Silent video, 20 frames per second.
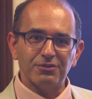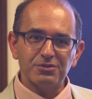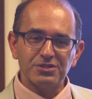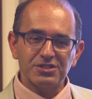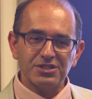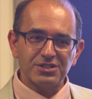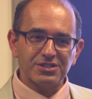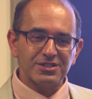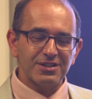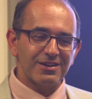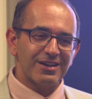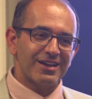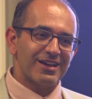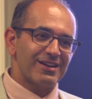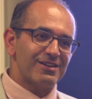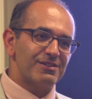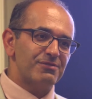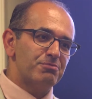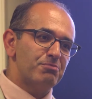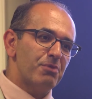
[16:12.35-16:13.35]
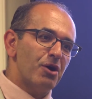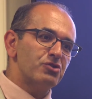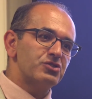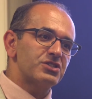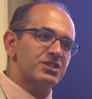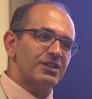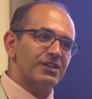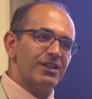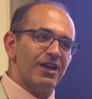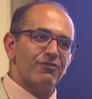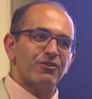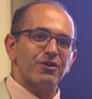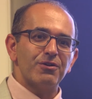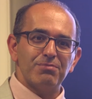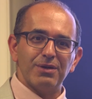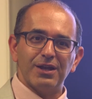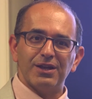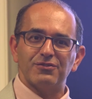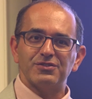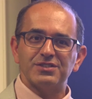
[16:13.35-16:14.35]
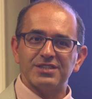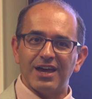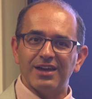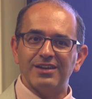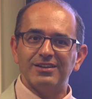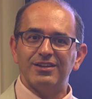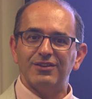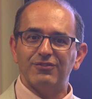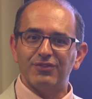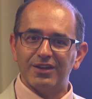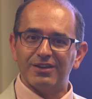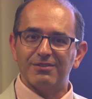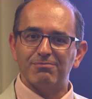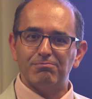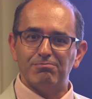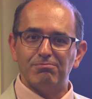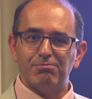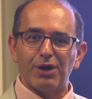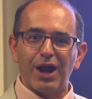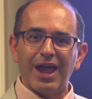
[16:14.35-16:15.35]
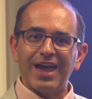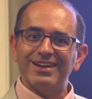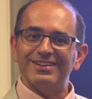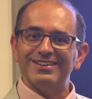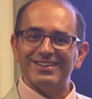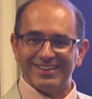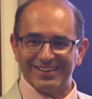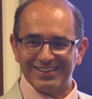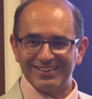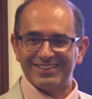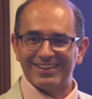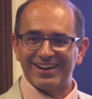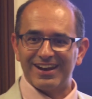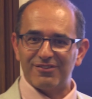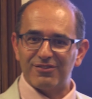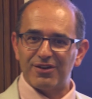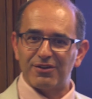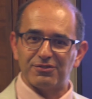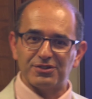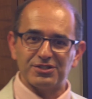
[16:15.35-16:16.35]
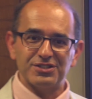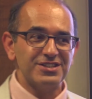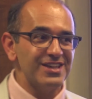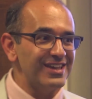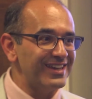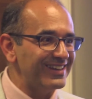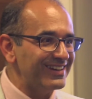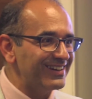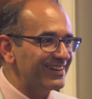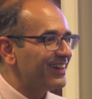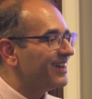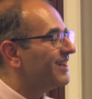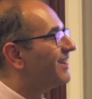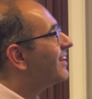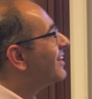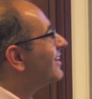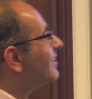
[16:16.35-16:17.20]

It was just the most clever bit of scientific branding that I've ever seen.